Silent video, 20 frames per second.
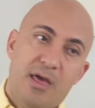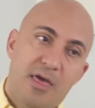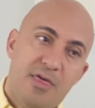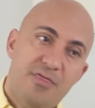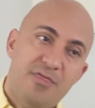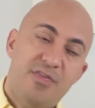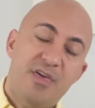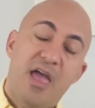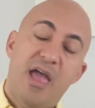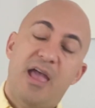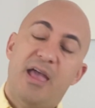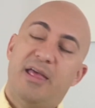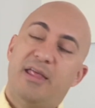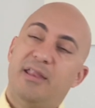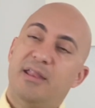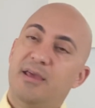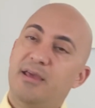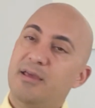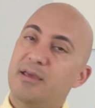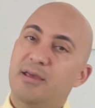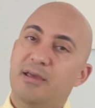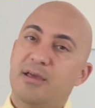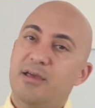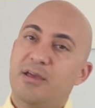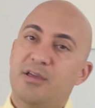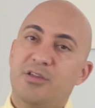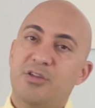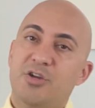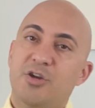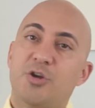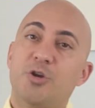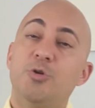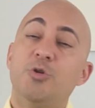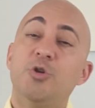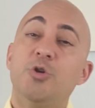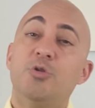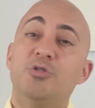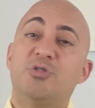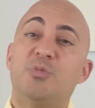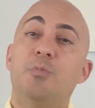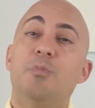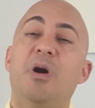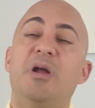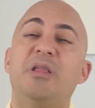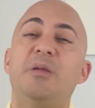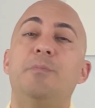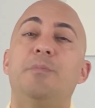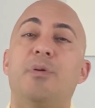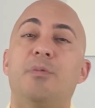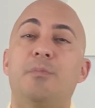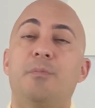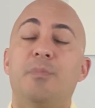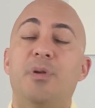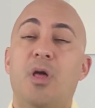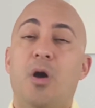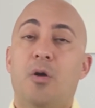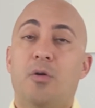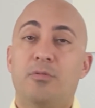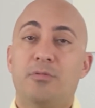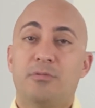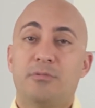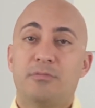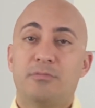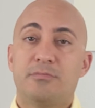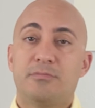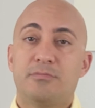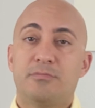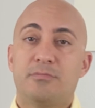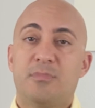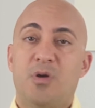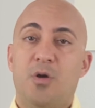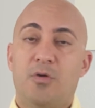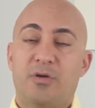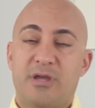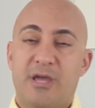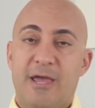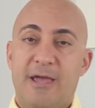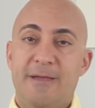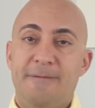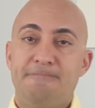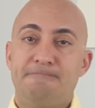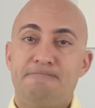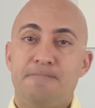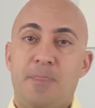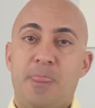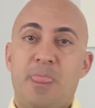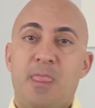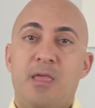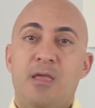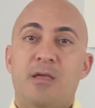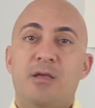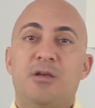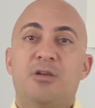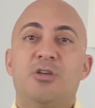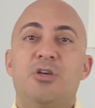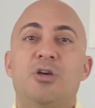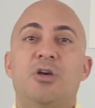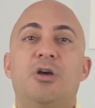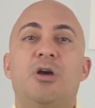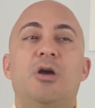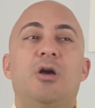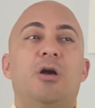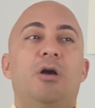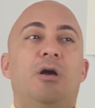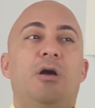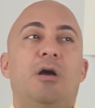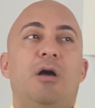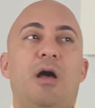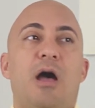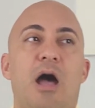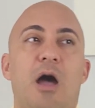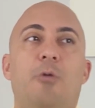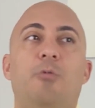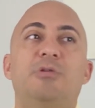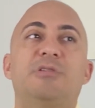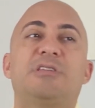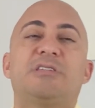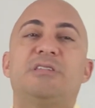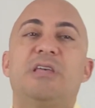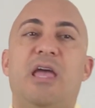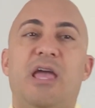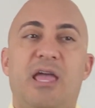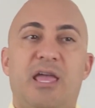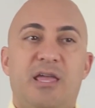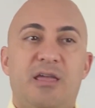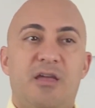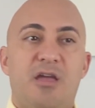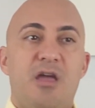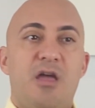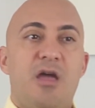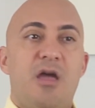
then it's money blown. Okay? I would say